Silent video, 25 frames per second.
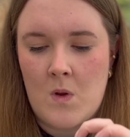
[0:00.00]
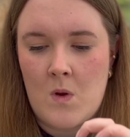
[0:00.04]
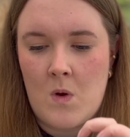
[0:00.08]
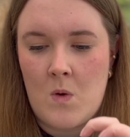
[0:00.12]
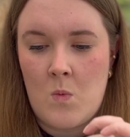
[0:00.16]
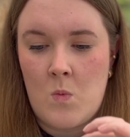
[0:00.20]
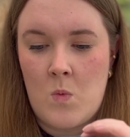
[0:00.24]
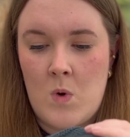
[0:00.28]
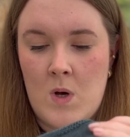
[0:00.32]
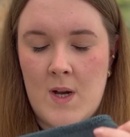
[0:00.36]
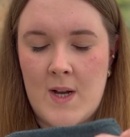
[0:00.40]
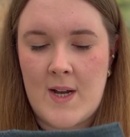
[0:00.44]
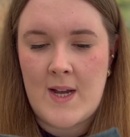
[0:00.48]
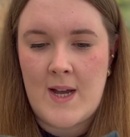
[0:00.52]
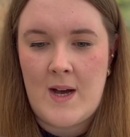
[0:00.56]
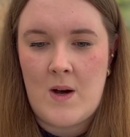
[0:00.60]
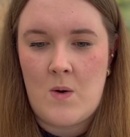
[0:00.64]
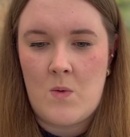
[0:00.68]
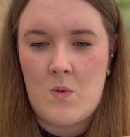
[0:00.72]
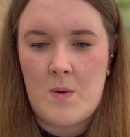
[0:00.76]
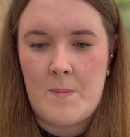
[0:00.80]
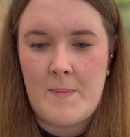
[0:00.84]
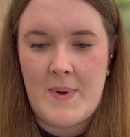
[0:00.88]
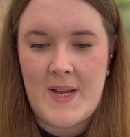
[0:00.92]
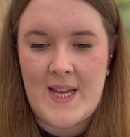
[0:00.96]
work out
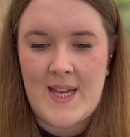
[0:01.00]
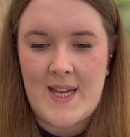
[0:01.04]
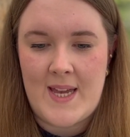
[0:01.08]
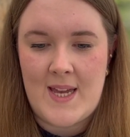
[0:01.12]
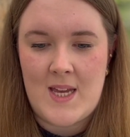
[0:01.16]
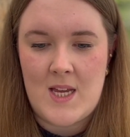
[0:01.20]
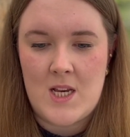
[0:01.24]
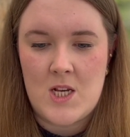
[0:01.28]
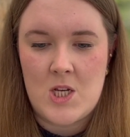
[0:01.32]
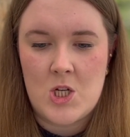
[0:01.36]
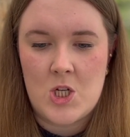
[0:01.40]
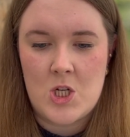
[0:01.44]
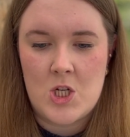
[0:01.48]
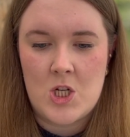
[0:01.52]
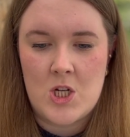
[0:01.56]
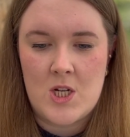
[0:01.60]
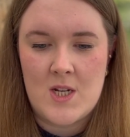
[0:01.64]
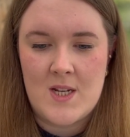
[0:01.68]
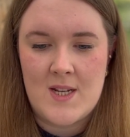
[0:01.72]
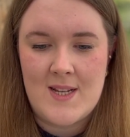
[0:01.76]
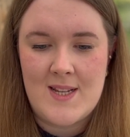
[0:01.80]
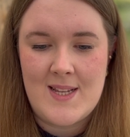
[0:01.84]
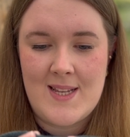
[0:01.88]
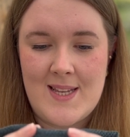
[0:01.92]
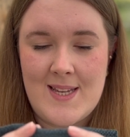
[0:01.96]
what my gauge
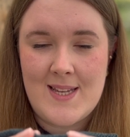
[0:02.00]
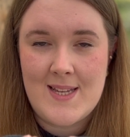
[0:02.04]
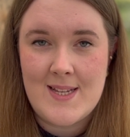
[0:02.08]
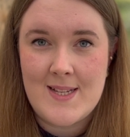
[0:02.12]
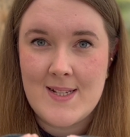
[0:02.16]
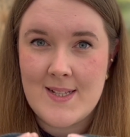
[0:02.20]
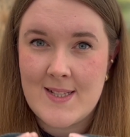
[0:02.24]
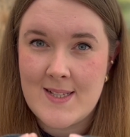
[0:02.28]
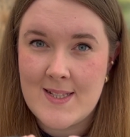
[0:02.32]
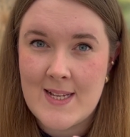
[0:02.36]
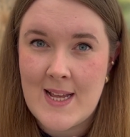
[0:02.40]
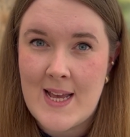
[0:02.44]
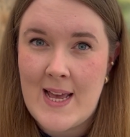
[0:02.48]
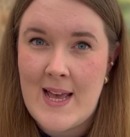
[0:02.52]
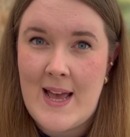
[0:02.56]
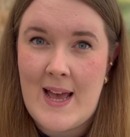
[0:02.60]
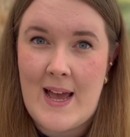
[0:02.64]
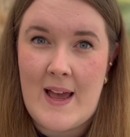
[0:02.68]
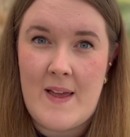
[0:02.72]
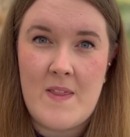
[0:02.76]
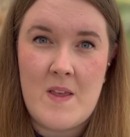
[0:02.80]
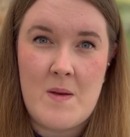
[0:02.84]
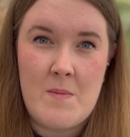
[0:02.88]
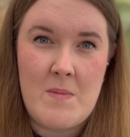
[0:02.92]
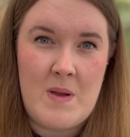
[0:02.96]
is,
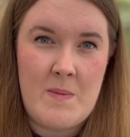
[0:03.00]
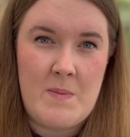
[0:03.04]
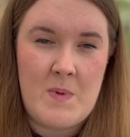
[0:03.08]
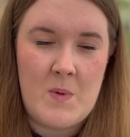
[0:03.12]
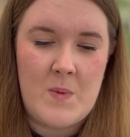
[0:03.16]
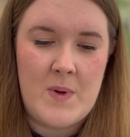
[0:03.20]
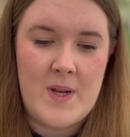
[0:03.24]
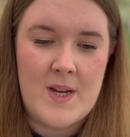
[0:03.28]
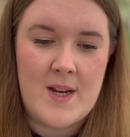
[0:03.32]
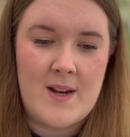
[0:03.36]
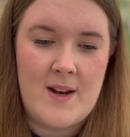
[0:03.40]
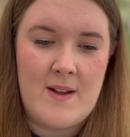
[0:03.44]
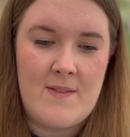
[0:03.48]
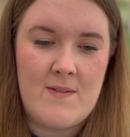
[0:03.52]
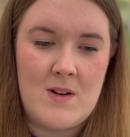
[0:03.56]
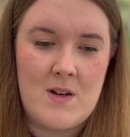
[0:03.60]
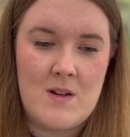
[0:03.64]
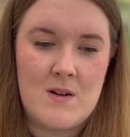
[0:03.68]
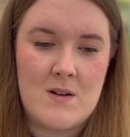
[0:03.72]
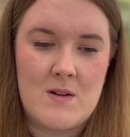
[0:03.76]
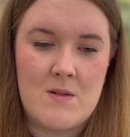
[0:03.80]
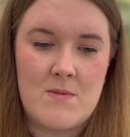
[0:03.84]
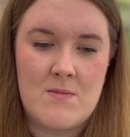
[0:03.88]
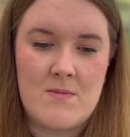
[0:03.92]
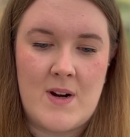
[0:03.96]
and then maybe we can have a
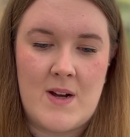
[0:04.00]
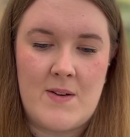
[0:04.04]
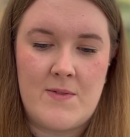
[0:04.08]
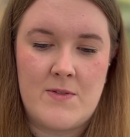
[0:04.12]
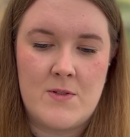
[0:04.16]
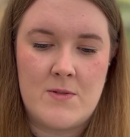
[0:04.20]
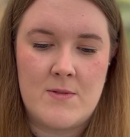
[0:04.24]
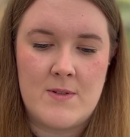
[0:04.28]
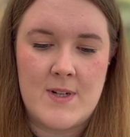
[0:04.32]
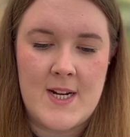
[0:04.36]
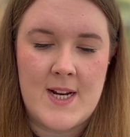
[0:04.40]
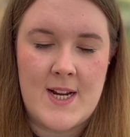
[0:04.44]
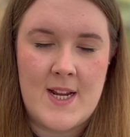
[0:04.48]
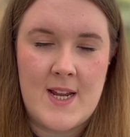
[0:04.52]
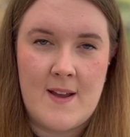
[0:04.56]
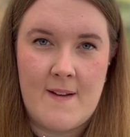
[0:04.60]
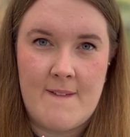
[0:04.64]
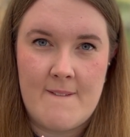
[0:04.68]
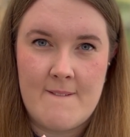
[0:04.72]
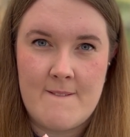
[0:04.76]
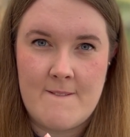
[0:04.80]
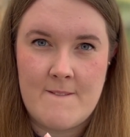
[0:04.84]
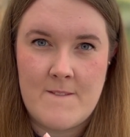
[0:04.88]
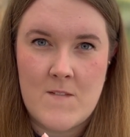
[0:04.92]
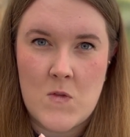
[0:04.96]
look on Ravelry
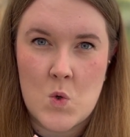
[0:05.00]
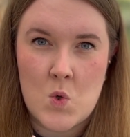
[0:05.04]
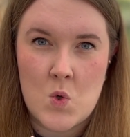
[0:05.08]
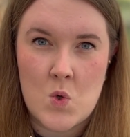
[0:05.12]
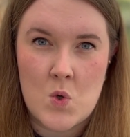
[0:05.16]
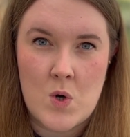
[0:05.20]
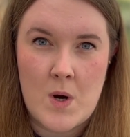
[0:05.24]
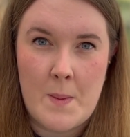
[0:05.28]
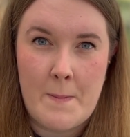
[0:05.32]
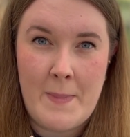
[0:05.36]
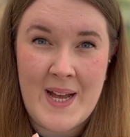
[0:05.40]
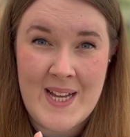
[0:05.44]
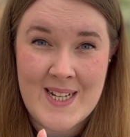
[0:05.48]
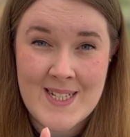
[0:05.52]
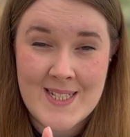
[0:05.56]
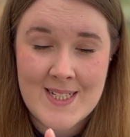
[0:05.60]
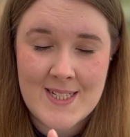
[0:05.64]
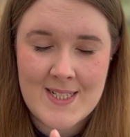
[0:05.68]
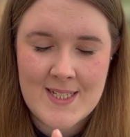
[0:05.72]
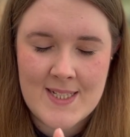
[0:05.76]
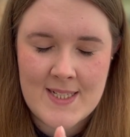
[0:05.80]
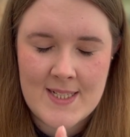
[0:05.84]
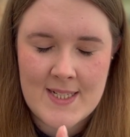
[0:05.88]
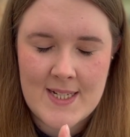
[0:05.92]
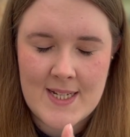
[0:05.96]
or a
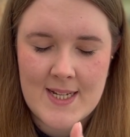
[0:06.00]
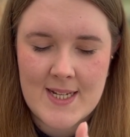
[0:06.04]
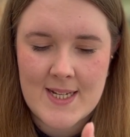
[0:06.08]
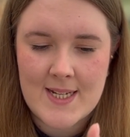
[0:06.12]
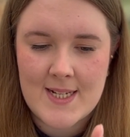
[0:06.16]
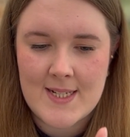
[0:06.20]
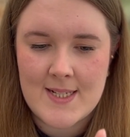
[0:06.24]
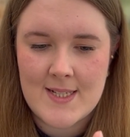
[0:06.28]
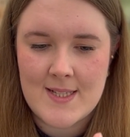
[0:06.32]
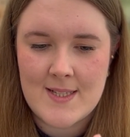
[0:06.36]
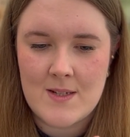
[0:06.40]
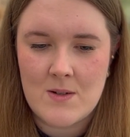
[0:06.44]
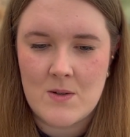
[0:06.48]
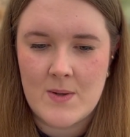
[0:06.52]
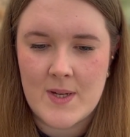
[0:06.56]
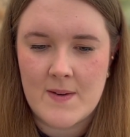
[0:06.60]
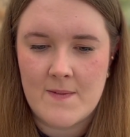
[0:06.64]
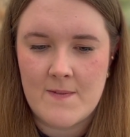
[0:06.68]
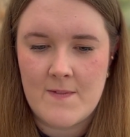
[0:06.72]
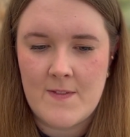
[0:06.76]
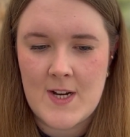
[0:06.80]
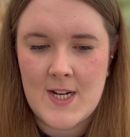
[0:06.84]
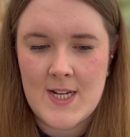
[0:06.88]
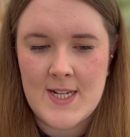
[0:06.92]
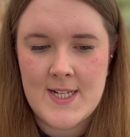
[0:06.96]
pattern and see what we can
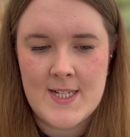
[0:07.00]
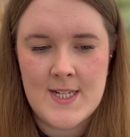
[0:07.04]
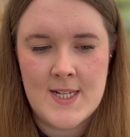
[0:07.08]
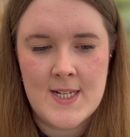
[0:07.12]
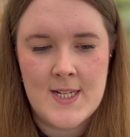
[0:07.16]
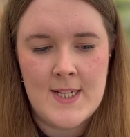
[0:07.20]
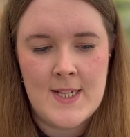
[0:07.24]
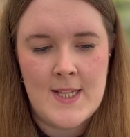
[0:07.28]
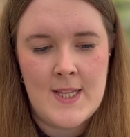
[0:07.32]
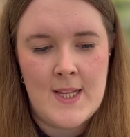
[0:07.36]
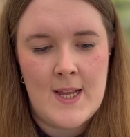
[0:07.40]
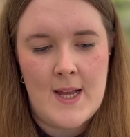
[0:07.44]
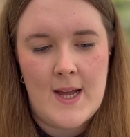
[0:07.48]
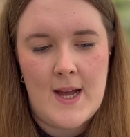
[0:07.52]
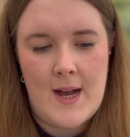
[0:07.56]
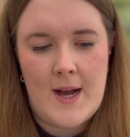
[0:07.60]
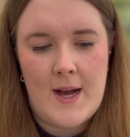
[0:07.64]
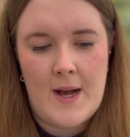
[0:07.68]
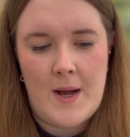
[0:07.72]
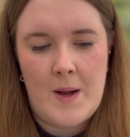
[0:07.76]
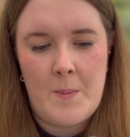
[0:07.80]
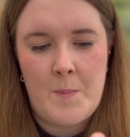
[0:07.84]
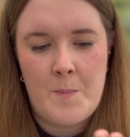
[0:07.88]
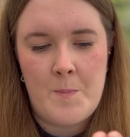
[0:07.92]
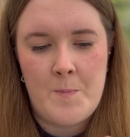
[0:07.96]
find.
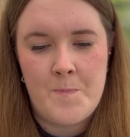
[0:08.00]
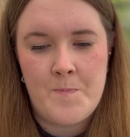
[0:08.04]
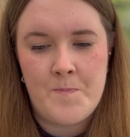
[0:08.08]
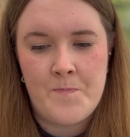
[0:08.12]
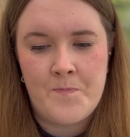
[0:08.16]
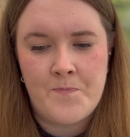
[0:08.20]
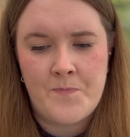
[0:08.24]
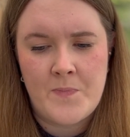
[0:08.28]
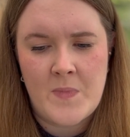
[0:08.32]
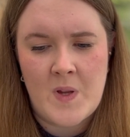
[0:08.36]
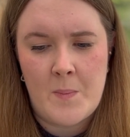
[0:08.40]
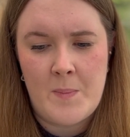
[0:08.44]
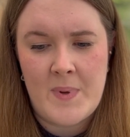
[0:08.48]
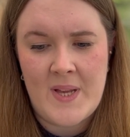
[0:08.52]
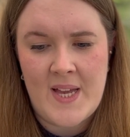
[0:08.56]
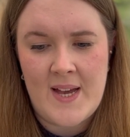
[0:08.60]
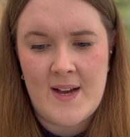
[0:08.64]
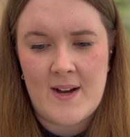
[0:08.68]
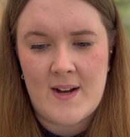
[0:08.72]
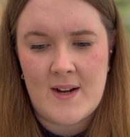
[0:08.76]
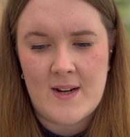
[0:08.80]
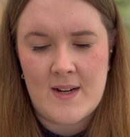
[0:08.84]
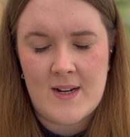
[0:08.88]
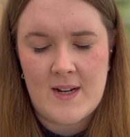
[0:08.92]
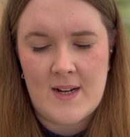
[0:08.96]
But
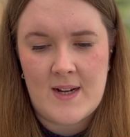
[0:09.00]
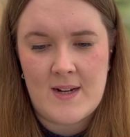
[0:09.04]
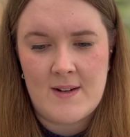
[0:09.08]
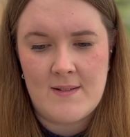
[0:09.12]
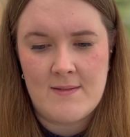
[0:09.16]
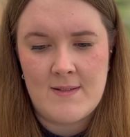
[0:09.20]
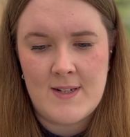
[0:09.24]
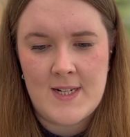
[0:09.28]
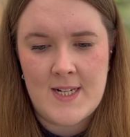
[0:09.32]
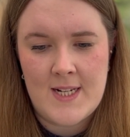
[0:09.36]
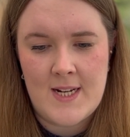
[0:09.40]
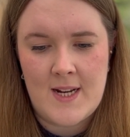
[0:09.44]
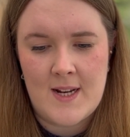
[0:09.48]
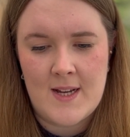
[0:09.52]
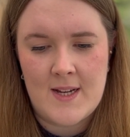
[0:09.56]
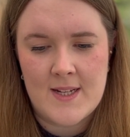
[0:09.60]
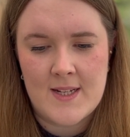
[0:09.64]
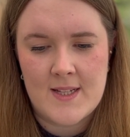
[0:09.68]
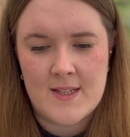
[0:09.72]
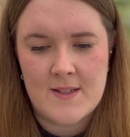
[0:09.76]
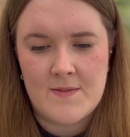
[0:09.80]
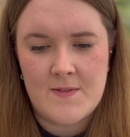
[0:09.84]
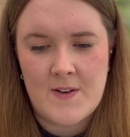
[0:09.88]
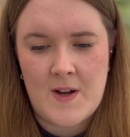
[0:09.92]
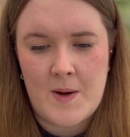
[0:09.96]
yeah, I really
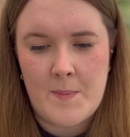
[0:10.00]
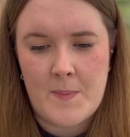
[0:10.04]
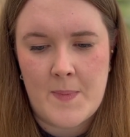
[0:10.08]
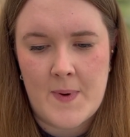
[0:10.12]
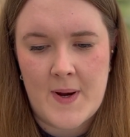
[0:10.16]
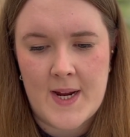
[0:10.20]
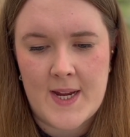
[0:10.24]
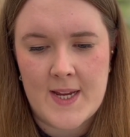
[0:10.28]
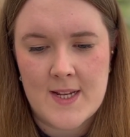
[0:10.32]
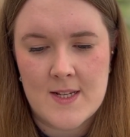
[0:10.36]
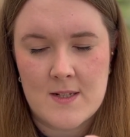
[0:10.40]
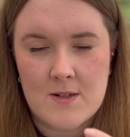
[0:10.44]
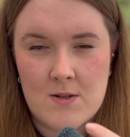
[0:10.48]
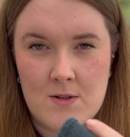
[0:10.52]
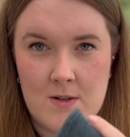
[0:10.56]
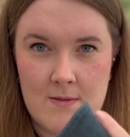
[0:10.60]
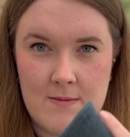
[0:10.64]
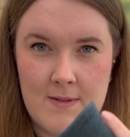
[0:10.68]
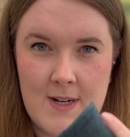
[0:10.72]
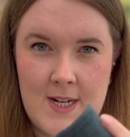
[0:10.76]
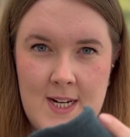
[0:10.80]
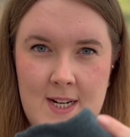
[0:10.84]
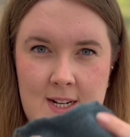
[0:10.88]
like the fabric. It's got a really